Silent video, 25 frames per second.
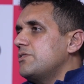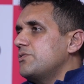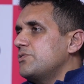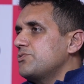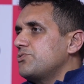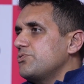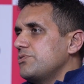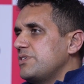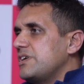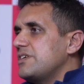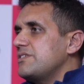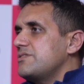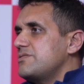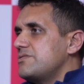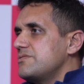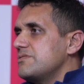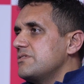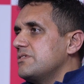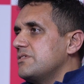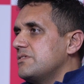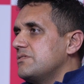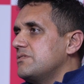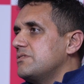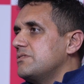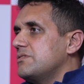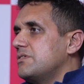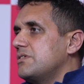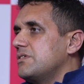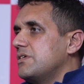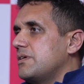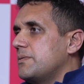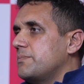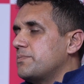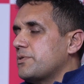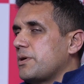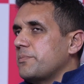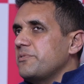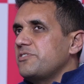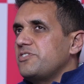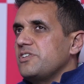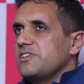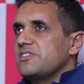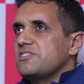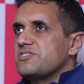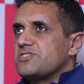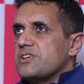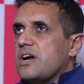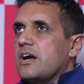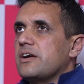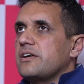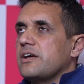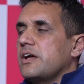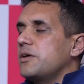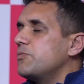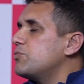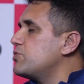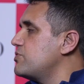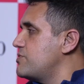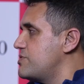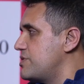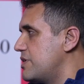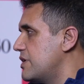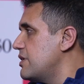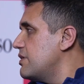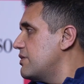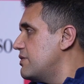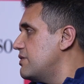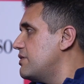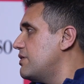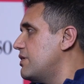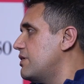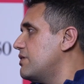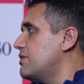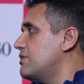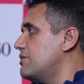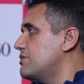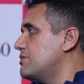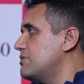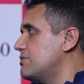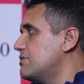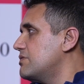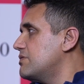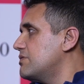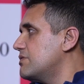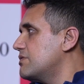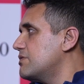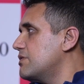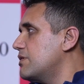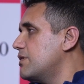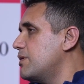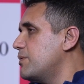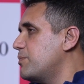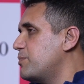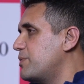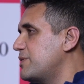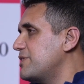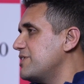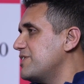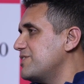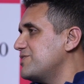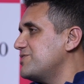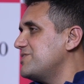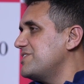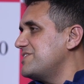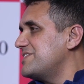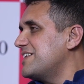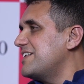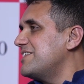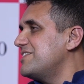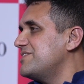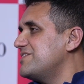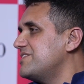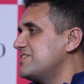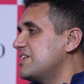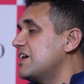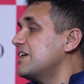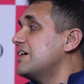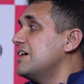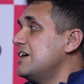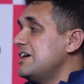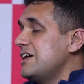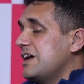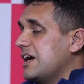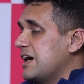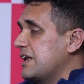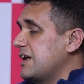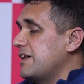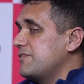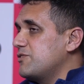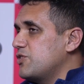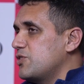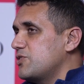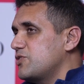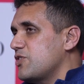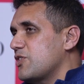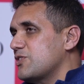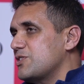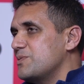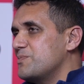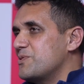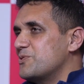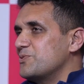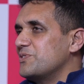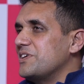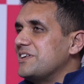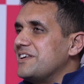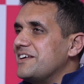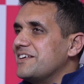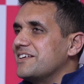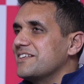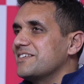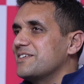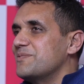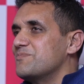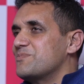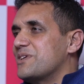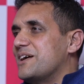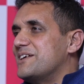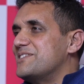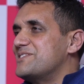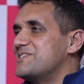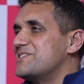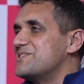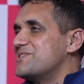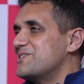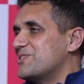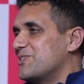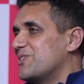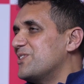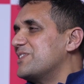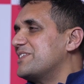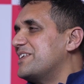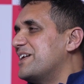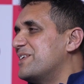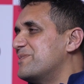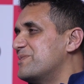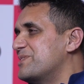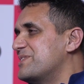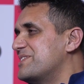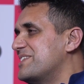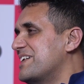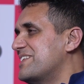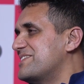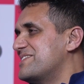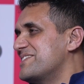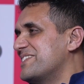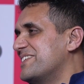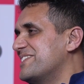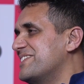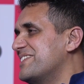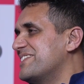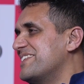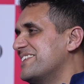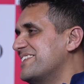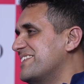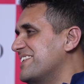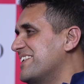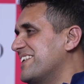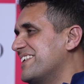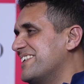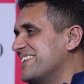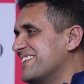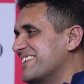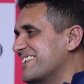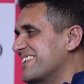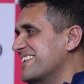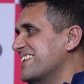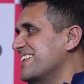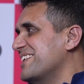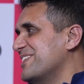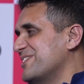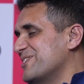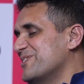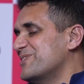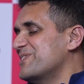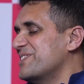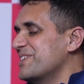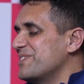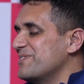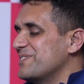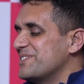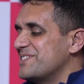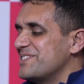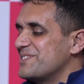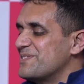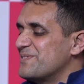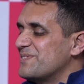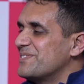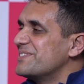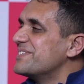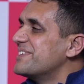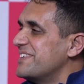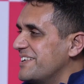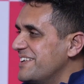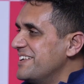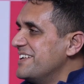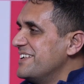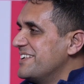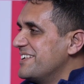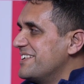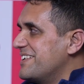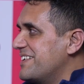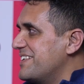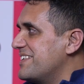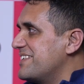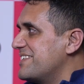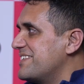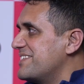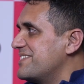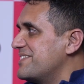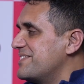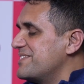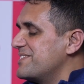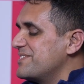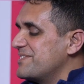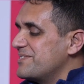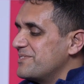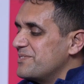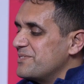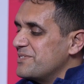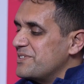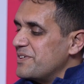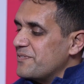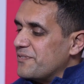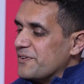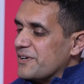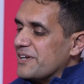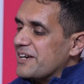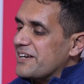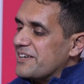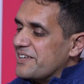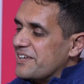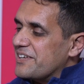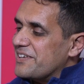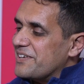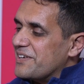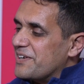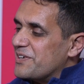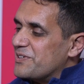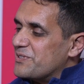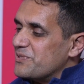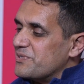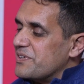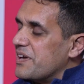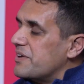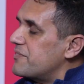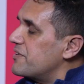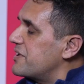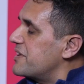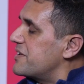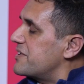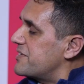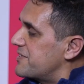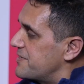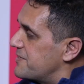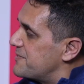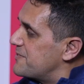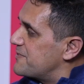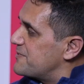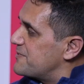So yes, a promising start, I would say. But yes, the challenges are, and I have not talked about the legal compliances and all that. But that's another area in OT which is difficult area to navigate.